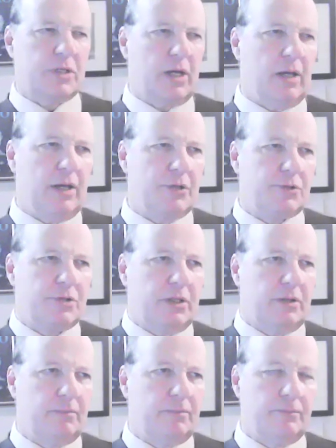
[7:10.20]
certainly
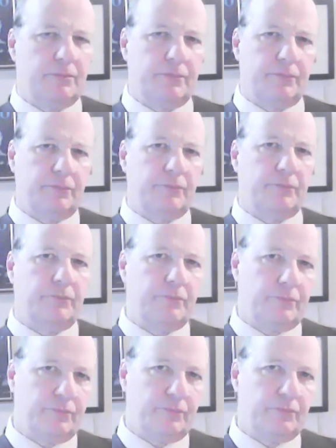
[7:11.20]
not for personal
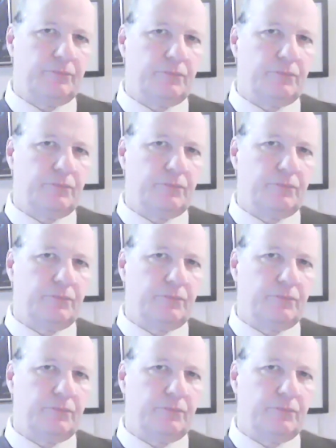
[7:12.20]
gain. It